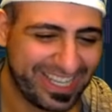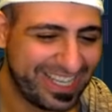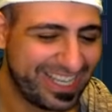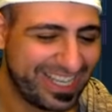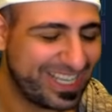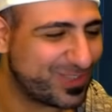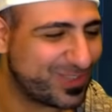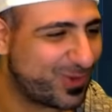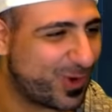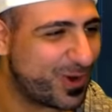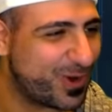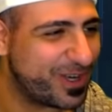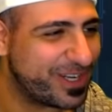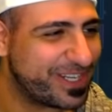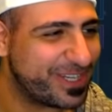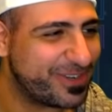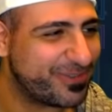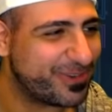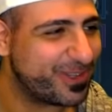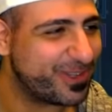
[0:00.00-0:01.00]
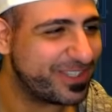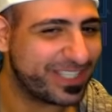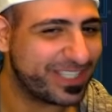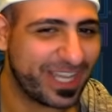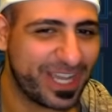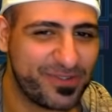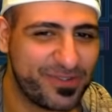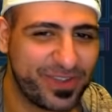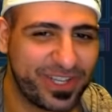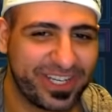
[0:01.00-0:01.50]
it's warranted for this
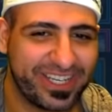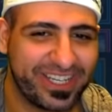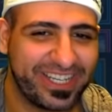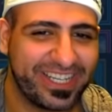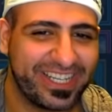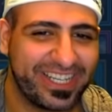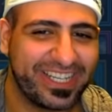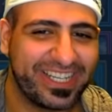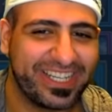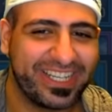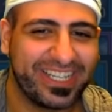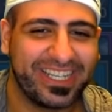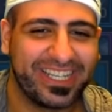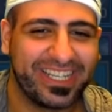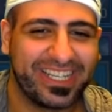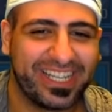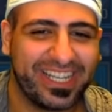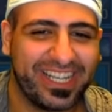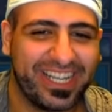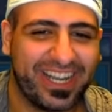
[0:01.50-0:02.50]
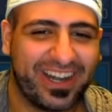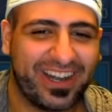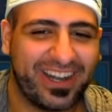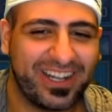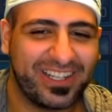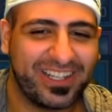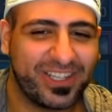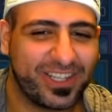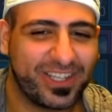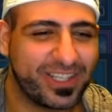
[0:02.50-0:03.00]
guy, man. All right,
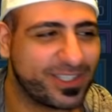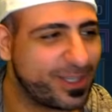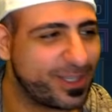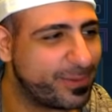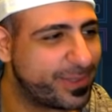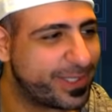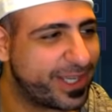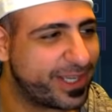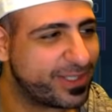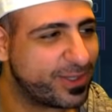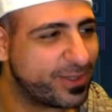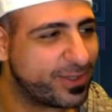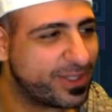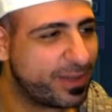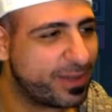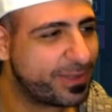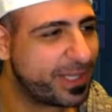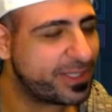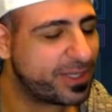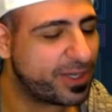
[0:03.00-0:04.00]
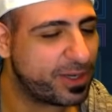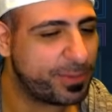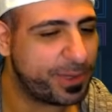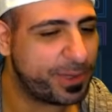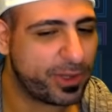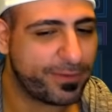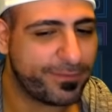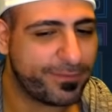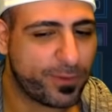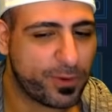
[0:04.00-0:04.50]
let's look at the substats. So substats you're going to be
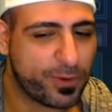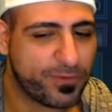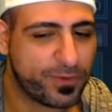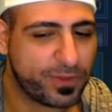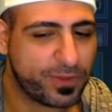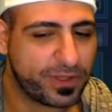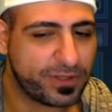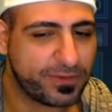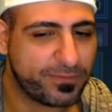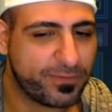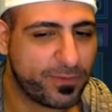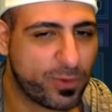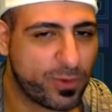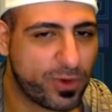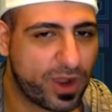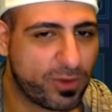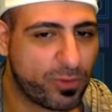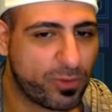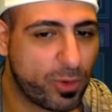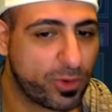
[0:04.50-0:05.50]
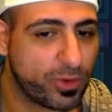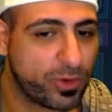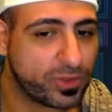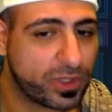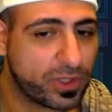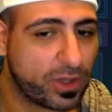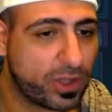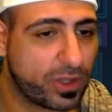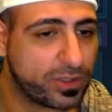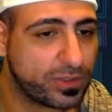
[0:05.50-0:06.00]
looking for Rotos
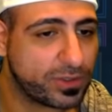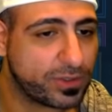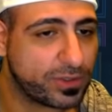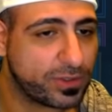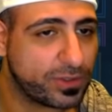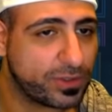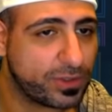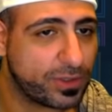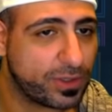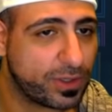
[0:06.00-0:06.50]
Lost